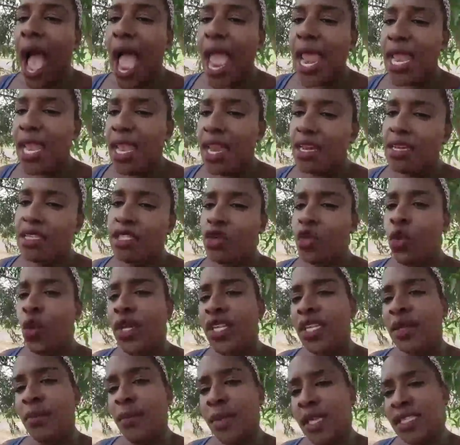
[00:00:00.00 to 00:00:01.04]
I learned
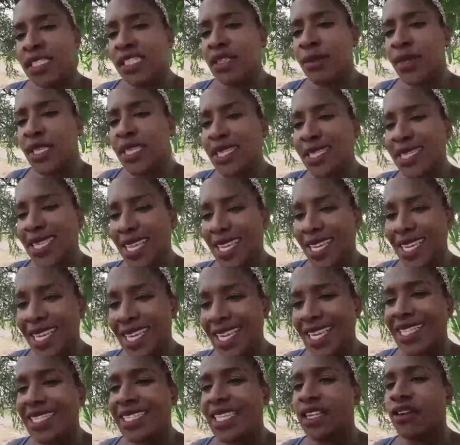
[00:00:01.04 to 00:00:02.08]
what it means to be
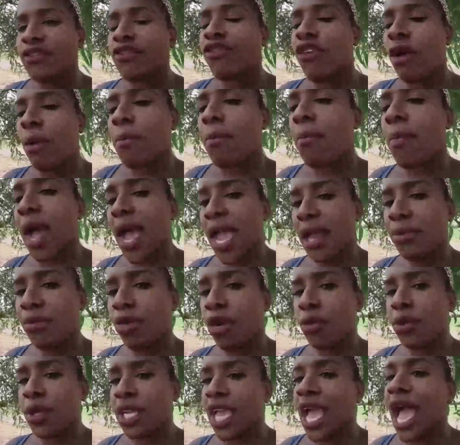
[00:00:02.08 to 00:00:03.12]
dedicated from my
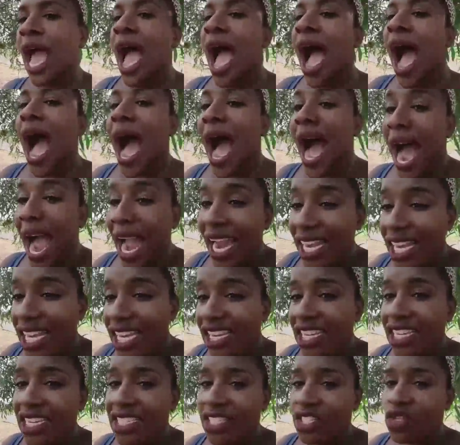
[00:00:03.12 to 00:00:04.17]
mommy. I
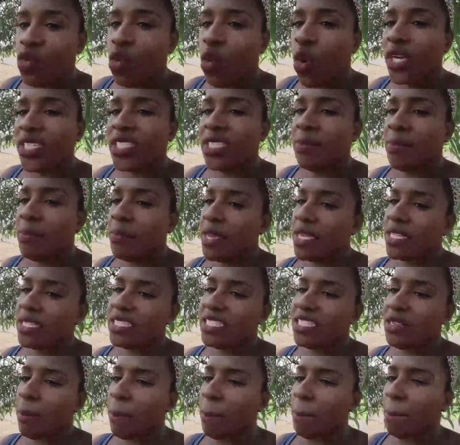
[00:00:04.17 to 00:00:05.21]
learned what it
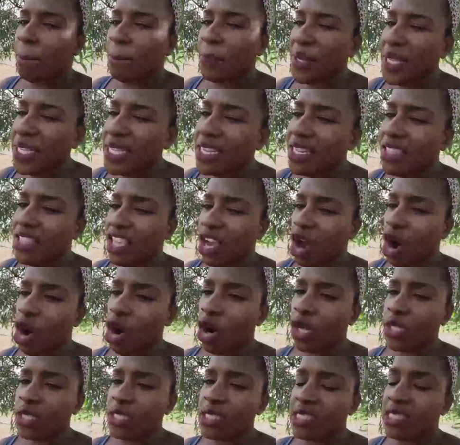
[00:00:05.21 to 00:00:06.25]
means to beat the
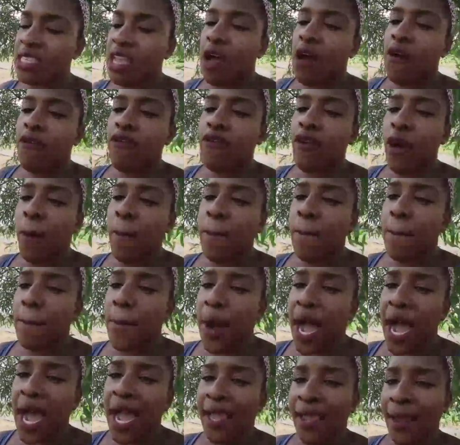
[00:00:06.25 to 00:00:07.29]
odds
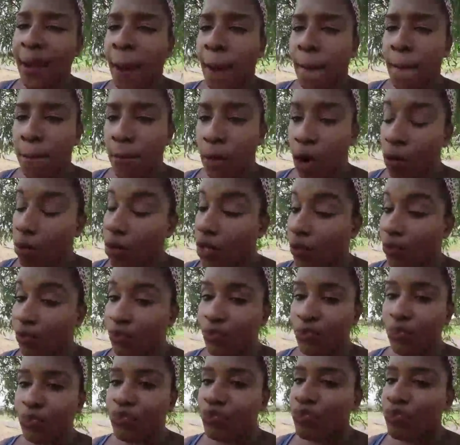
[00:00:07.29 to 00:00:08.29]
from my mommy.